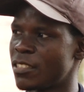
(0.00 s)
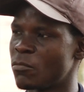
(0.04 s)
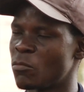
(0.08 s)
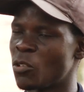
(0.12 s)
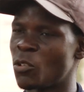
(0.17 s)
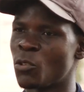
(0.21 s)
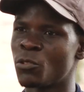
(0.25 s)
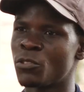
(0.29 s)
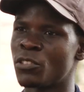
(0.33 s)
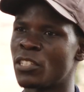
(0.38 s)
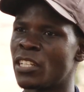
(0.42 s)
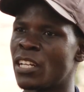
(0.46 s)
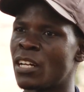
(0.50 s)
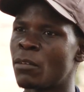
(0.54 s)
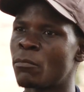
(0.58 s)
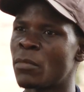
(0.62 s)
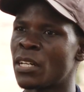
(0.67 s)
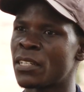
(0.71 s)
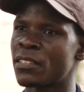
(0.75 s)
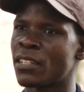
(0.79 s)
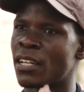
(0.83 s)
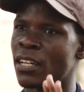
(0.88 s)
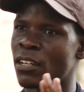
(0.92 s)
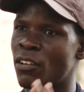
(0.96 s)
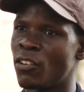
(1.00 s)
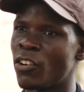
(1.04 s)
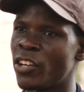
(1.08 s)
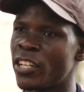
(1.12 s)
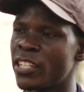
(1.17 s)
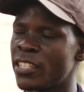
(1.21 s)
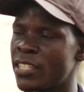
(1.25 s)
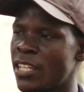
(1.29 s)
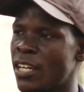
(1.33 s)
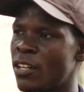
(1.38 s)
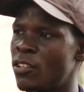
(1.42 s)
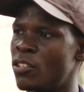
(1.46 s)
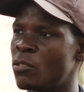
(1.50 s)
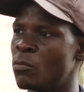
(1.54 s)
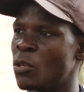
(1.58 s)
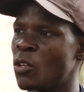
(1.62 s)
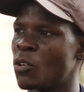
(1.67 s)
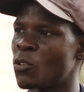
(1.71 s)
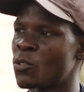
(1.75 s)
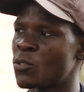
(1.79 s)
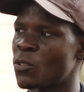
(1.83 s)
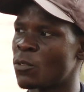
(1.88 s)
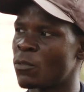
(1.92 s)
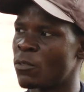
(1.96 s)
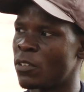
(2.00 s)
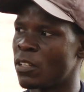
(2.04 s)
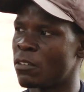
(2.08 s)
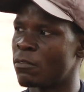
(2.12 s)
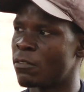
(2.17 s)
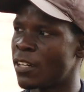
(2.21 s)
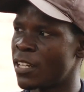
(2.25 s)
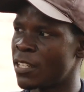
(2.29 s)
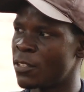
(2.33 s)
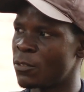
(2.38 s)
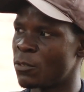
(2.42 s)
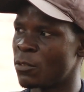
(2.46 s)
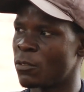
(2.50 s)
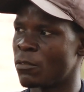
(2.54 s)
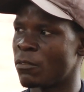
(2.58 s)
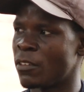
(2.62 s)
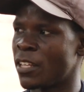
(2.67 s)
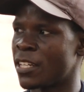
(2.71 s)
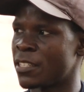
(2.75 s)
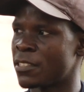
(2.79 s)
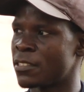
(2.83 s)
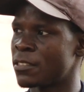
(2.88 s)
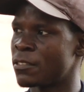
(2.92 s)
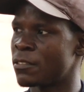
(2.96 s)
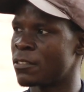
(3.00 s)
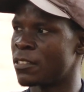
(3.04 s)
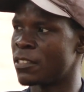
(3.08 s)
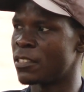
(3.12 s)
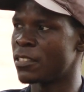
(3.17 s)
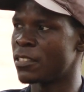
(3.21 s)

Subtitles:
because the numbers are going down because of the value of that tree.